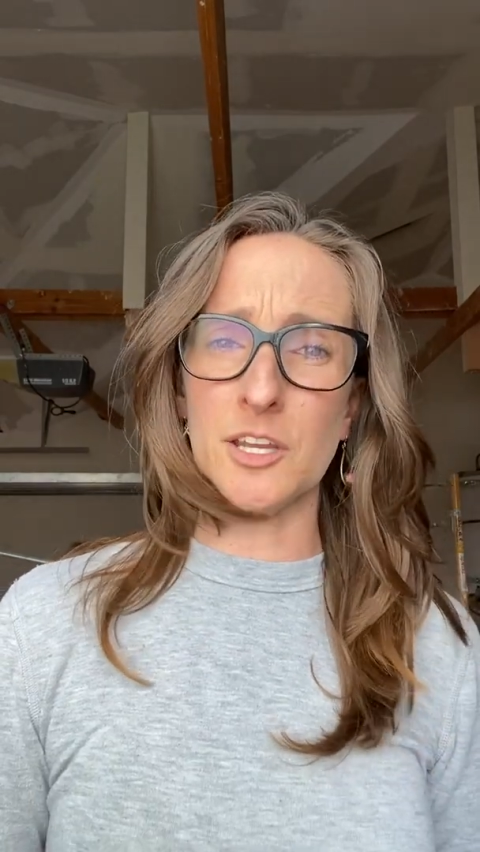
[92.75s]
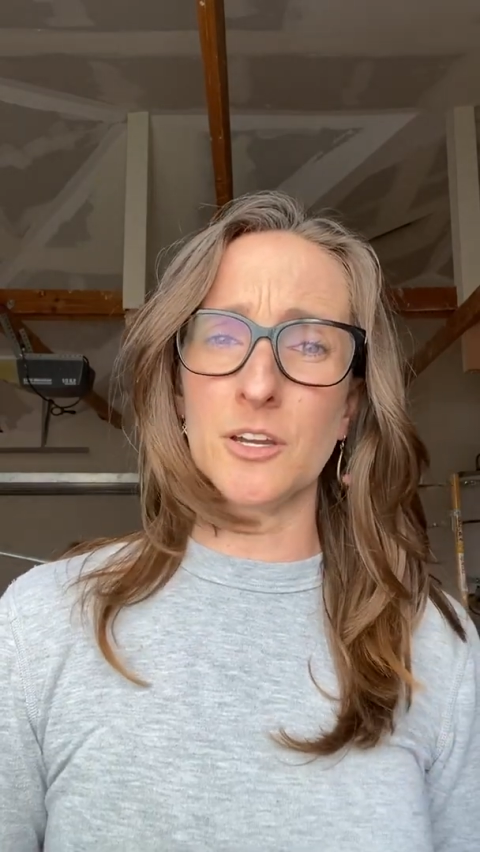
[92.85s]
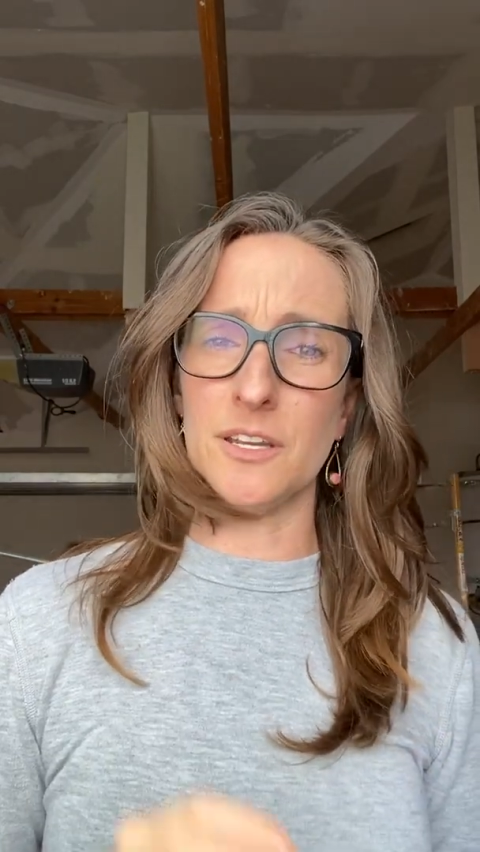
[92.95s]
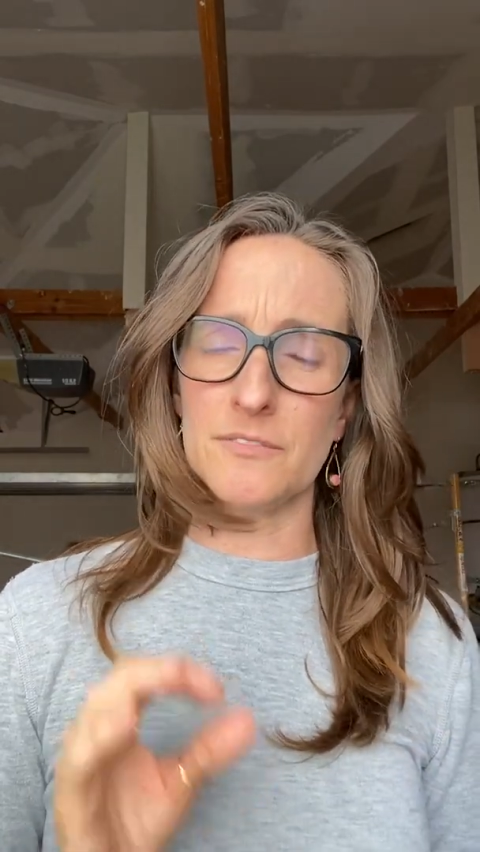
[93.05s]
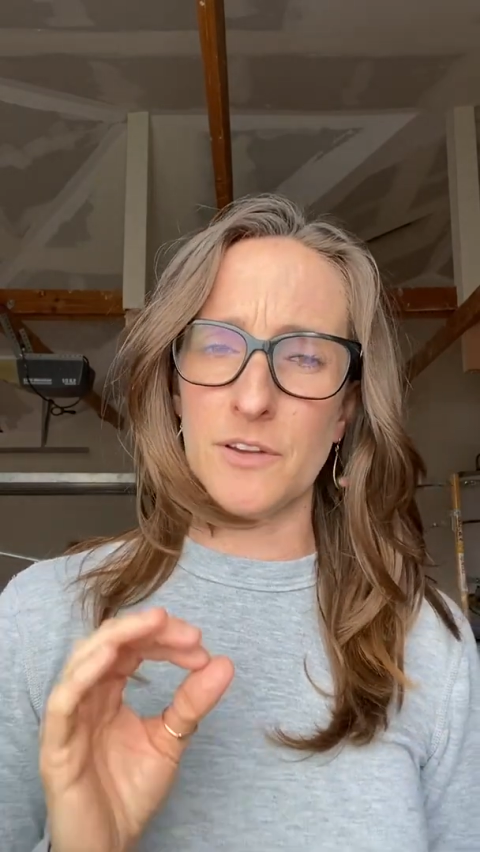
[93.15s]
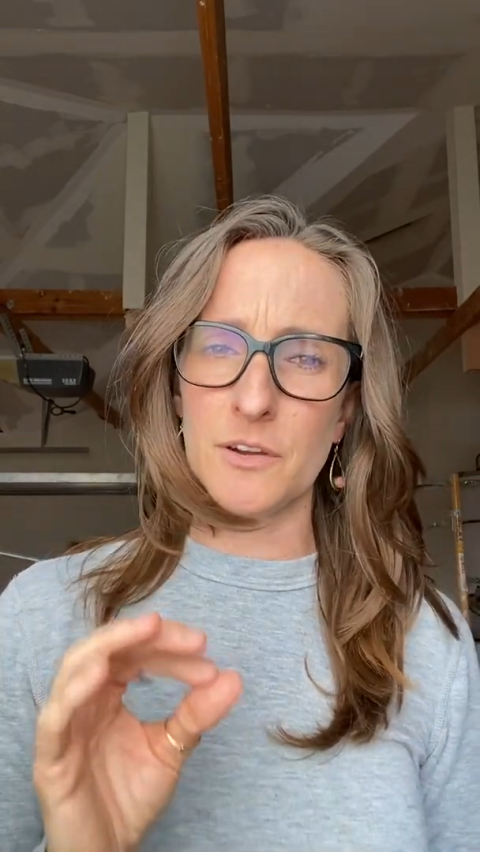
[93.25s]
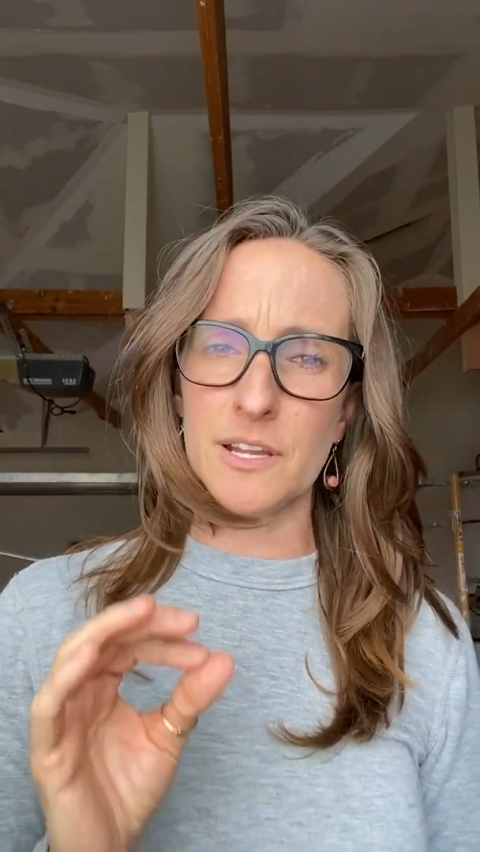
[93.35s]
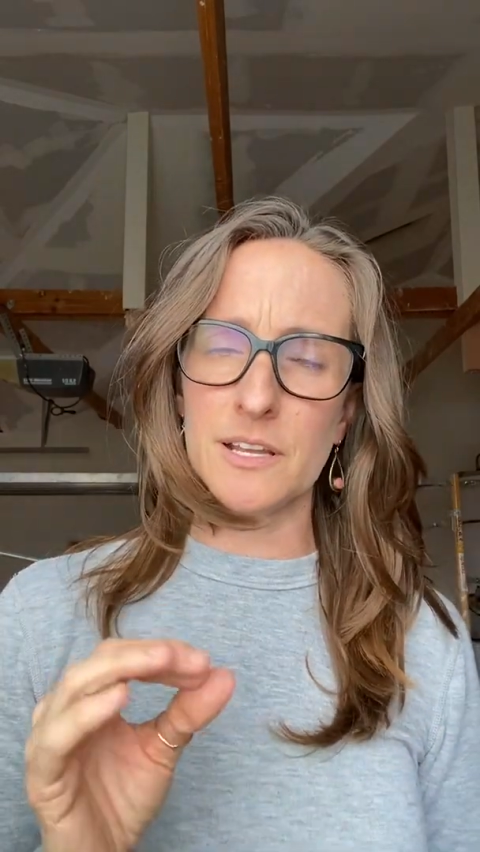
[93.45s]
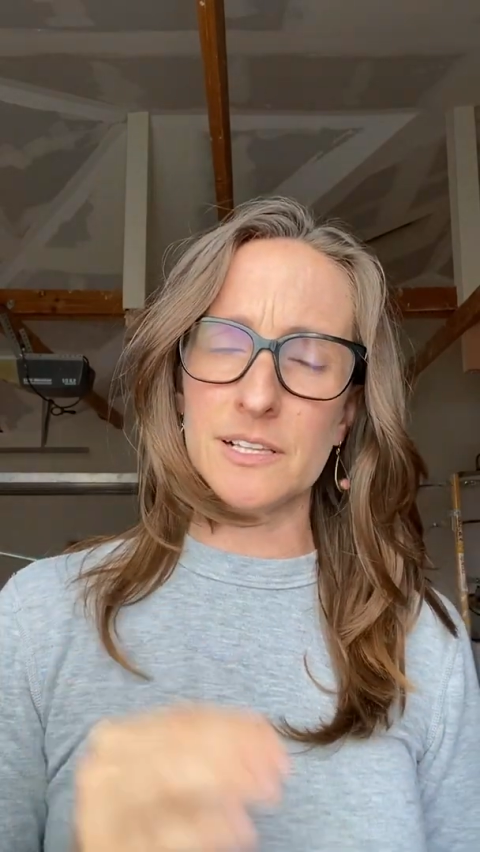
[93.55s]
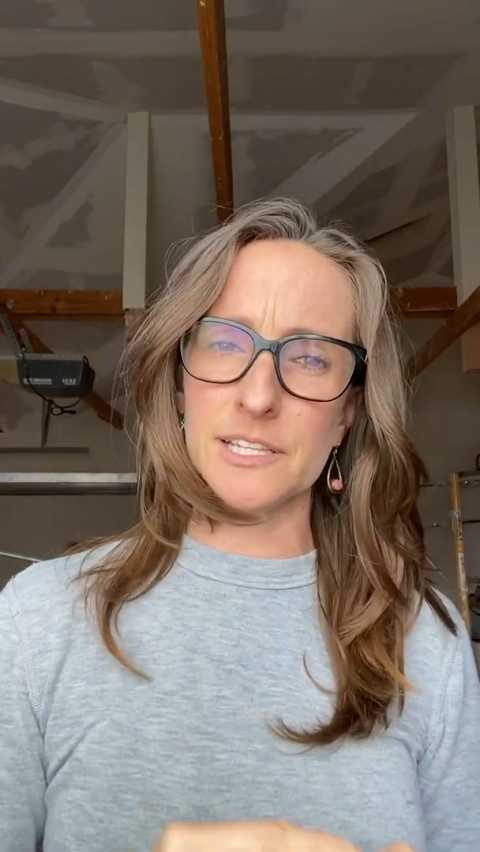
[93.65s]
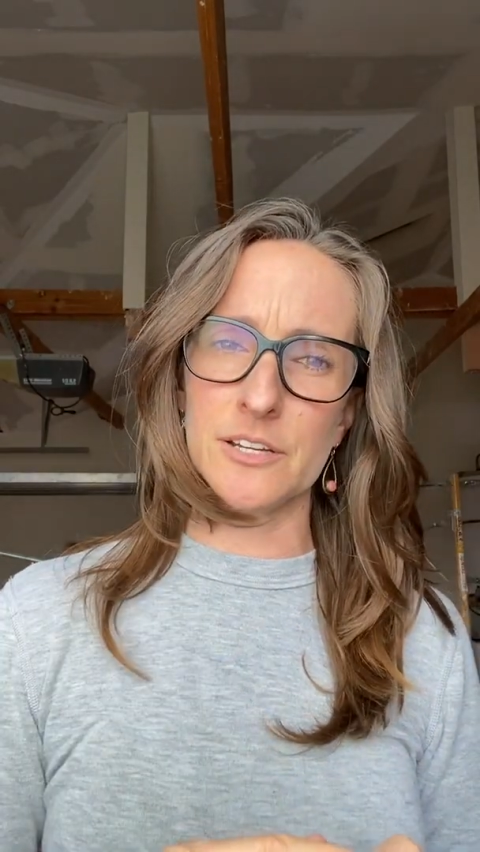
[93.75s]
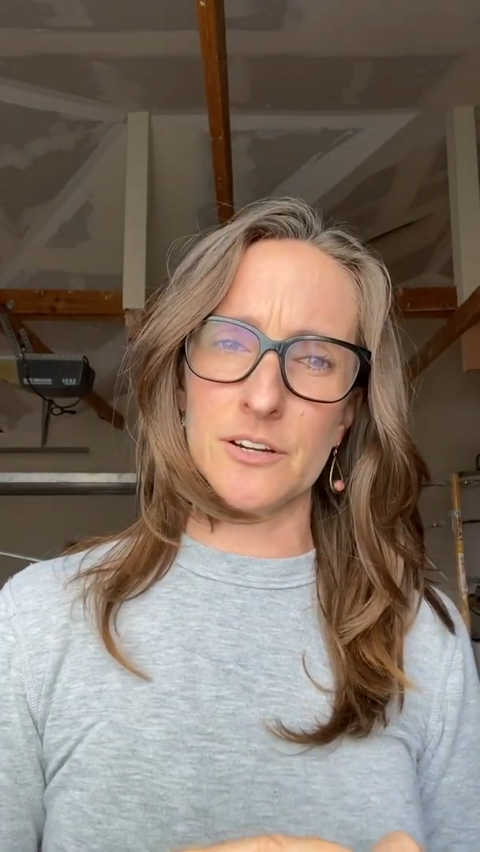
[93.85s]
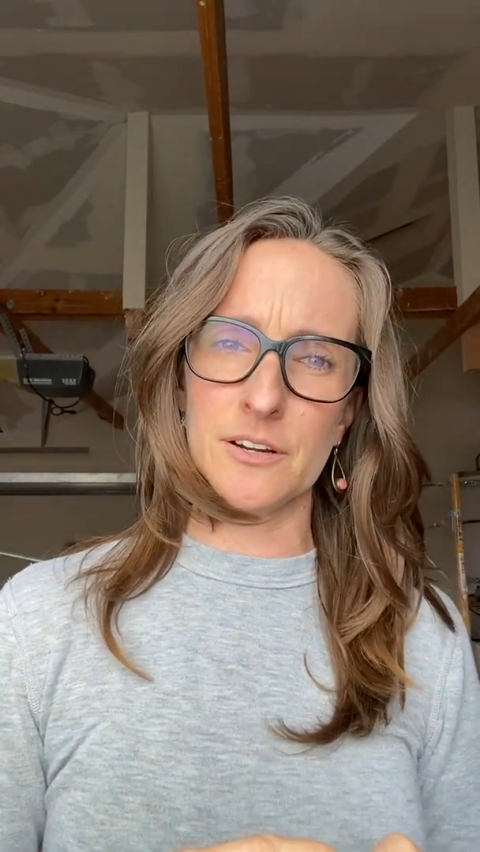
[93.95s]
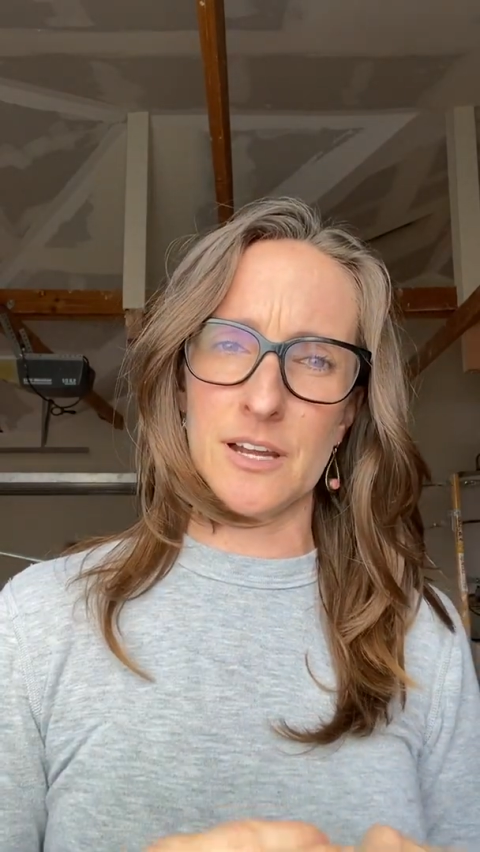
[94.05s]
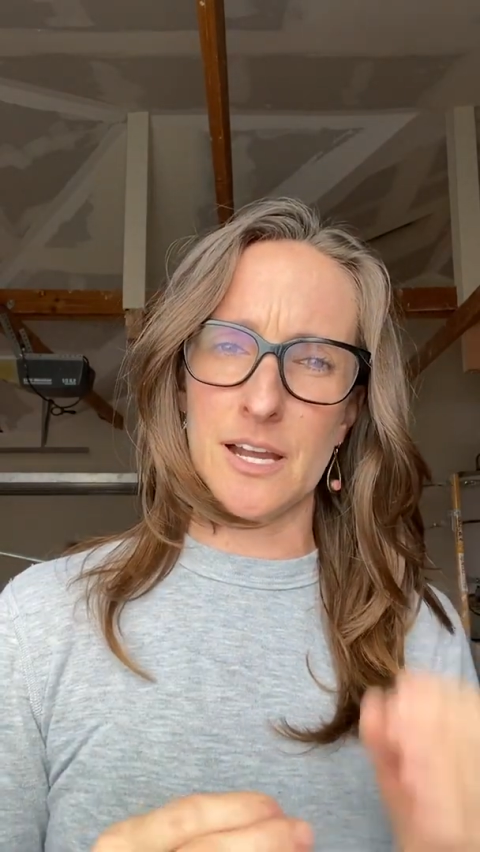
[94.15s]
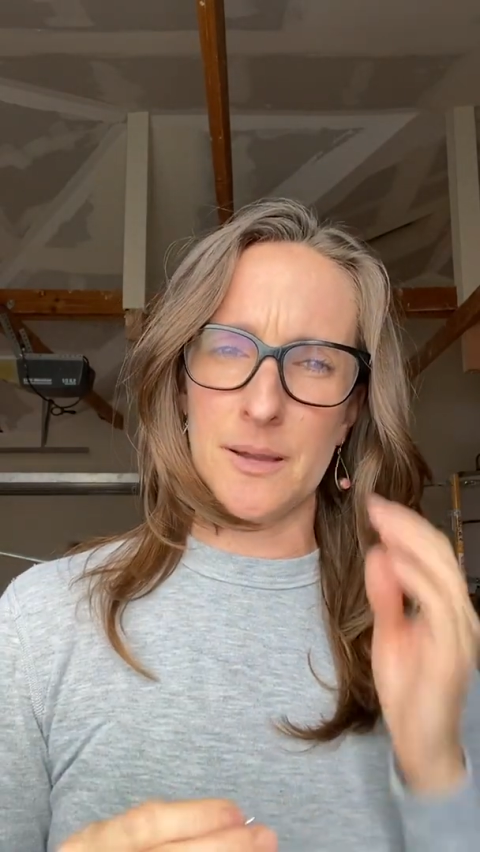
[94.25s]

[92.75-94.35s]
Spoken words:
good, very clear.